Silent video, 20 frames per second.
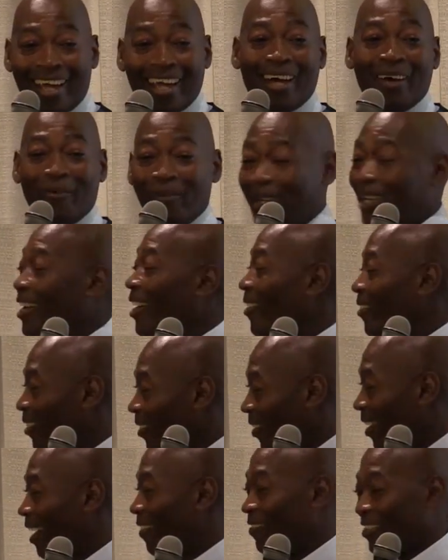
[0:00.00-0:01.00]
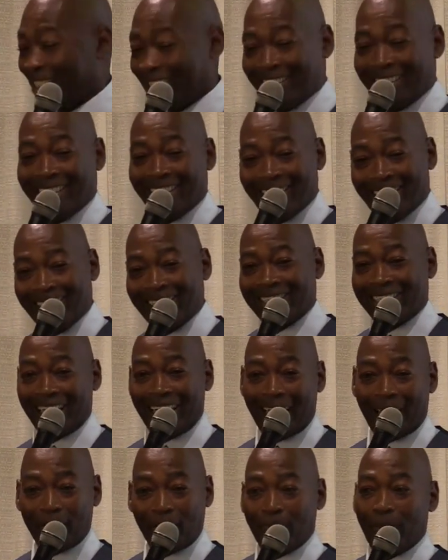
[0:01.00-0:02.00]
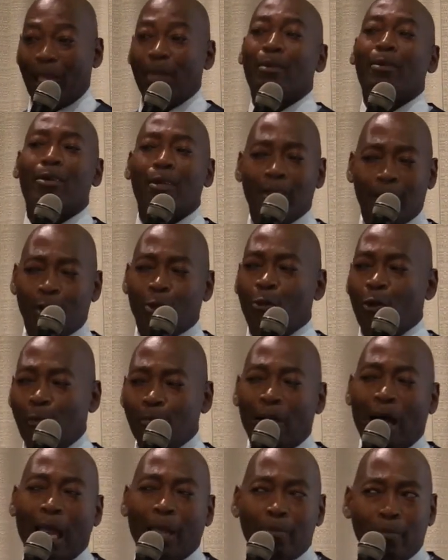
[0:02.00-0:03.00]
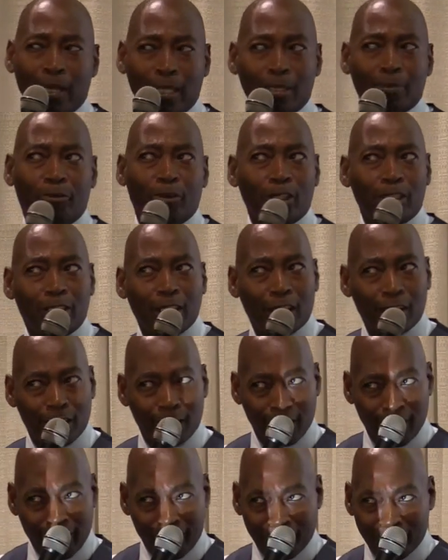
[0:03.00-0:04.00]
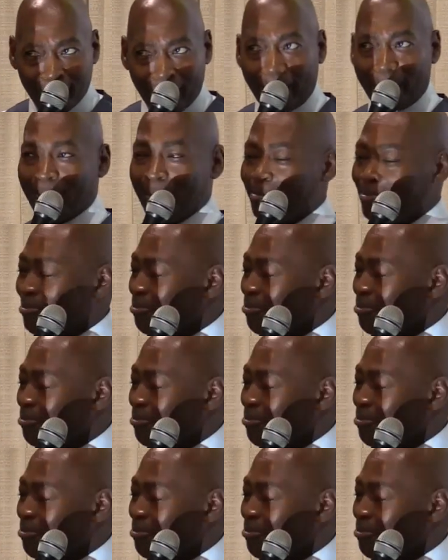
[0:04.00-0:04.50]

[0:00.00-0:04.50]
And we're going to go have us a good little time. And maybe we might meet him for dinner later, maybe.